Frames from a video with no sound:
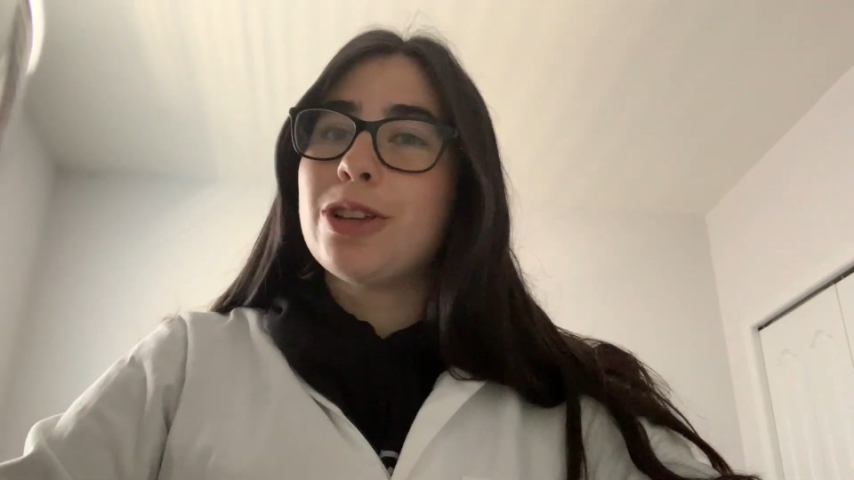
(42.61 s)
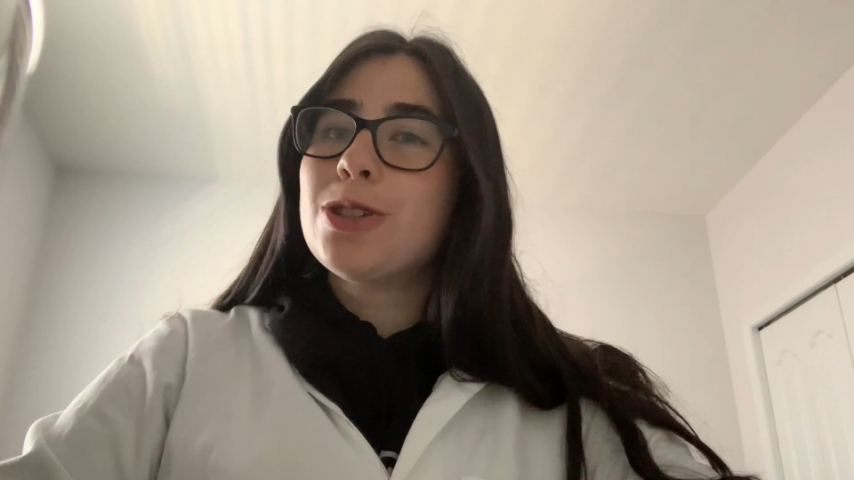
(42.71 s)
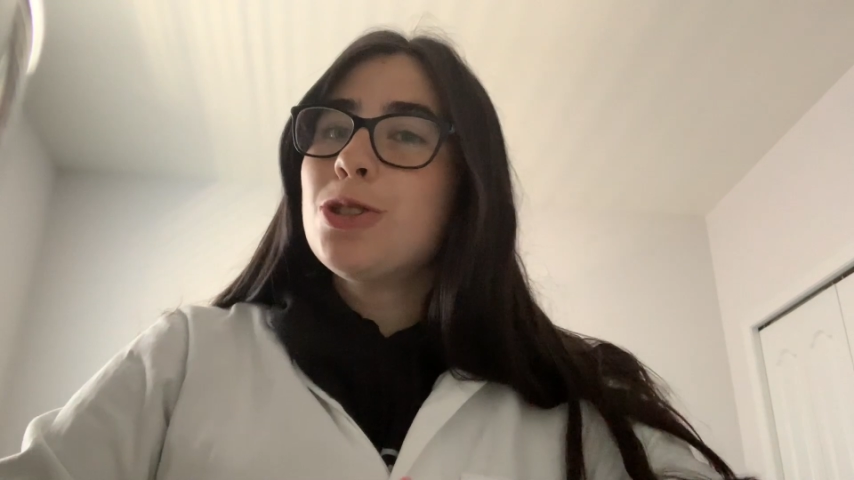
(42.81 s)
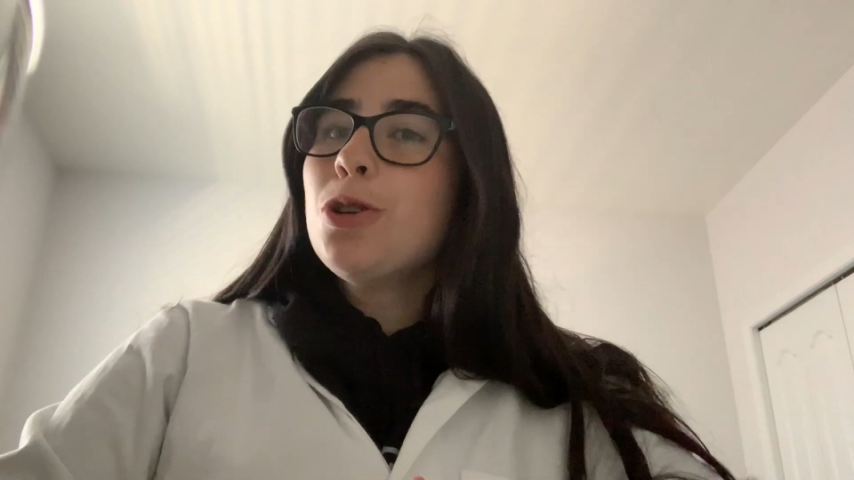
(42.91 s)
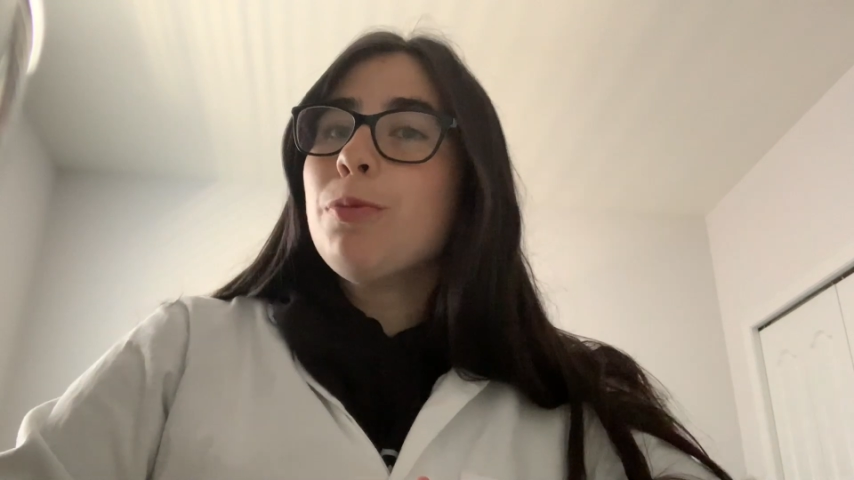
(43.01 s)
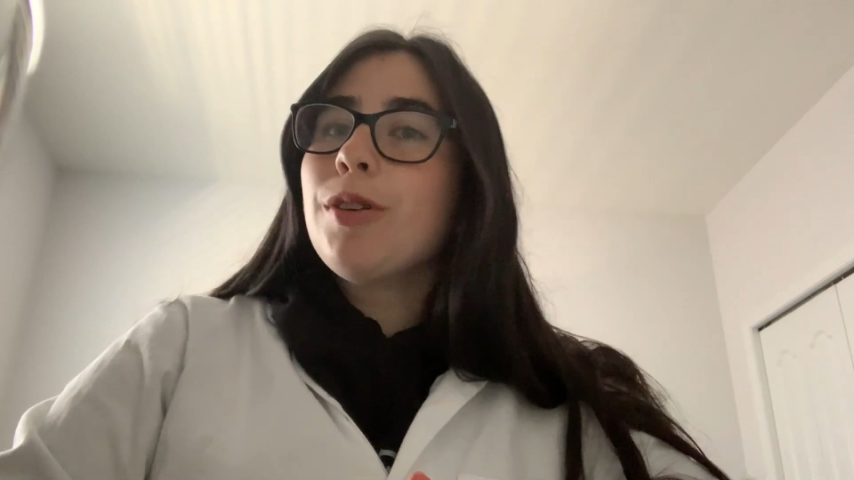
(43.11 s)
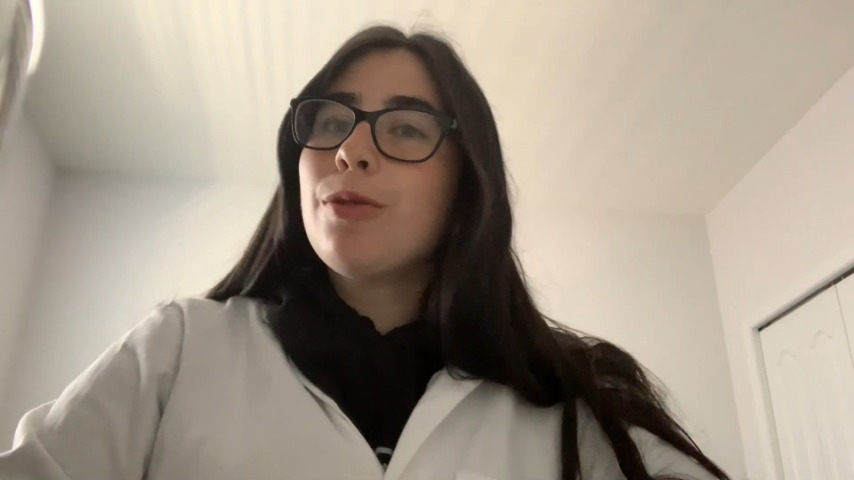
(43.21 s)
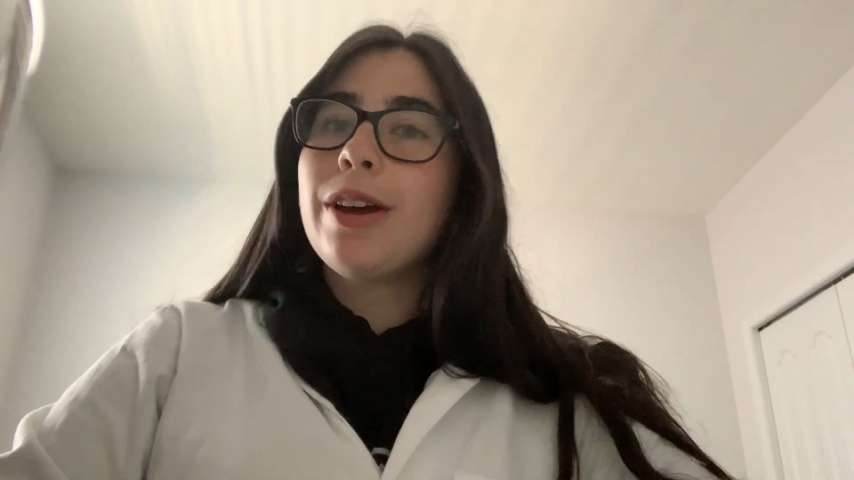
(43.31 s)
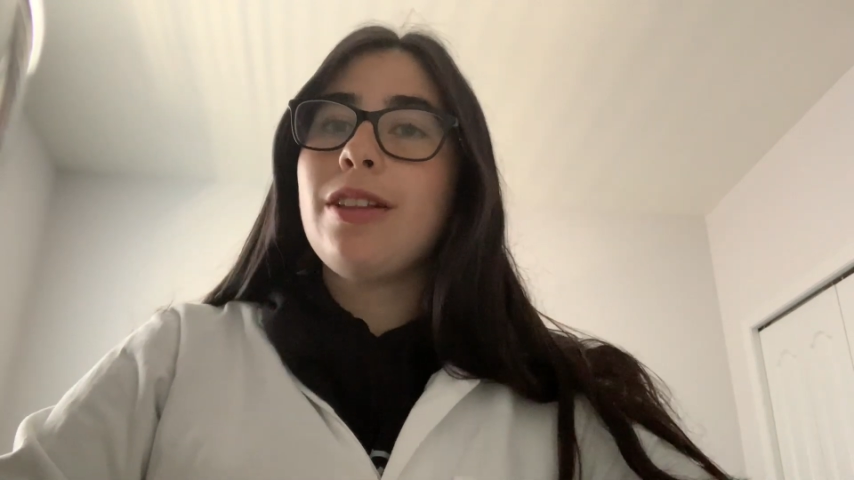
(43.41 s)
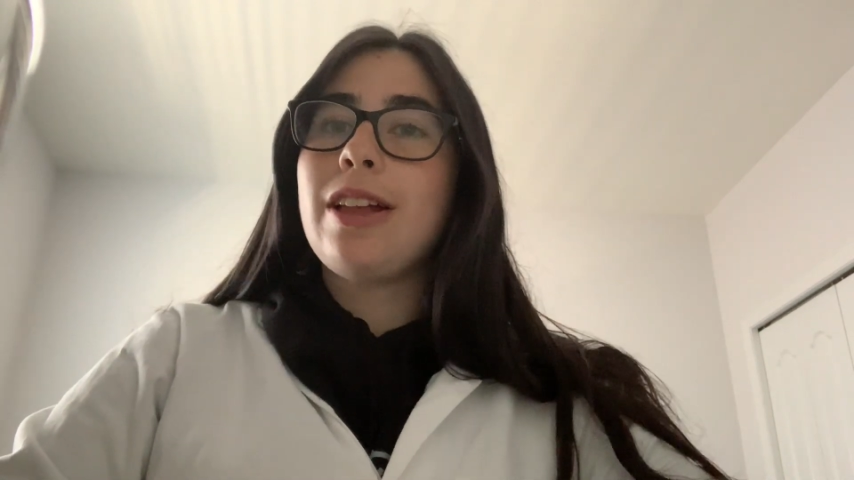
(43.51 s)
super
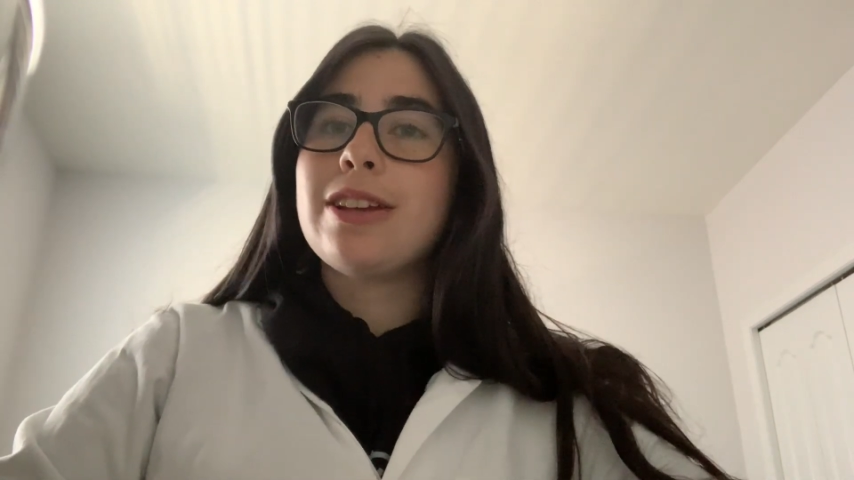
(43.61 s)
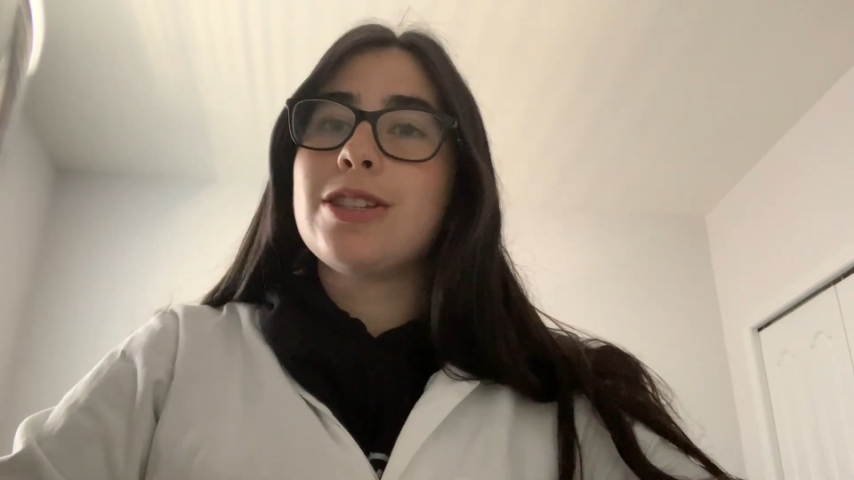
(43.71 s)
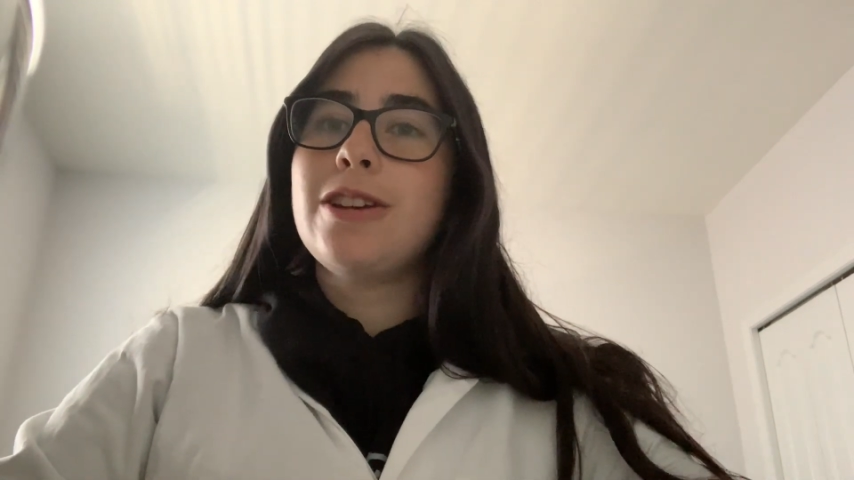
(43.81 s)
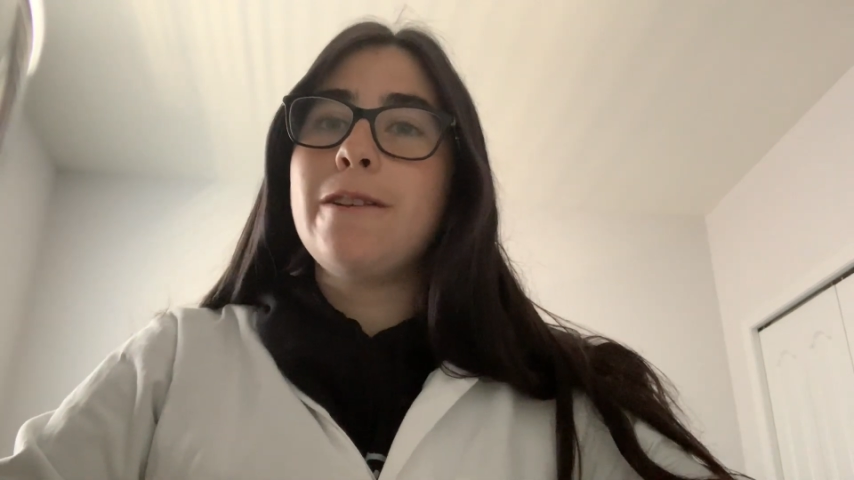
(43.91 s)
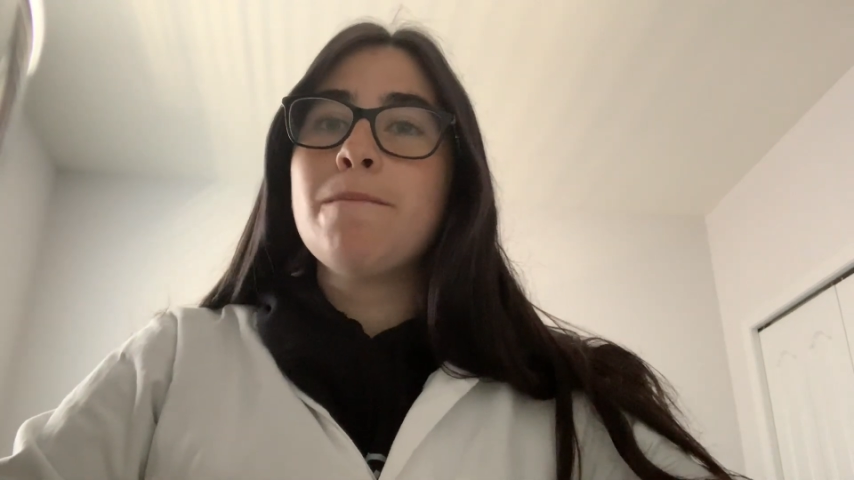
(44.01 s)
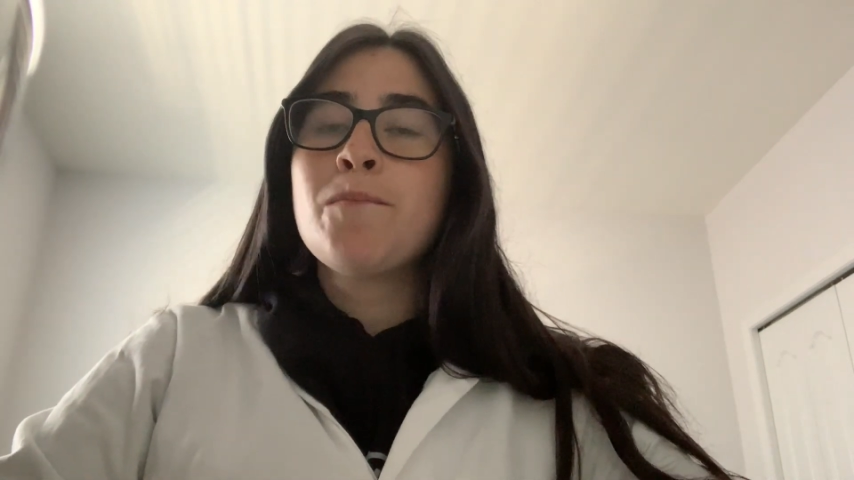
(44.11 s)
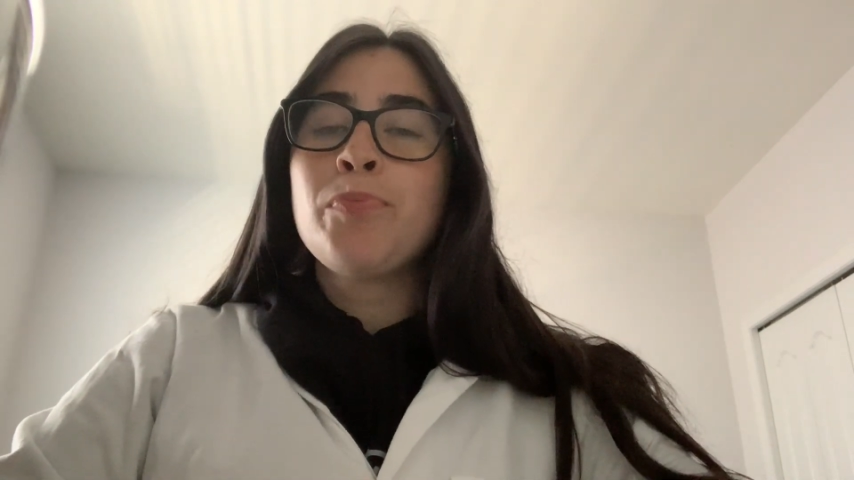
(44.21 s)
quick lesson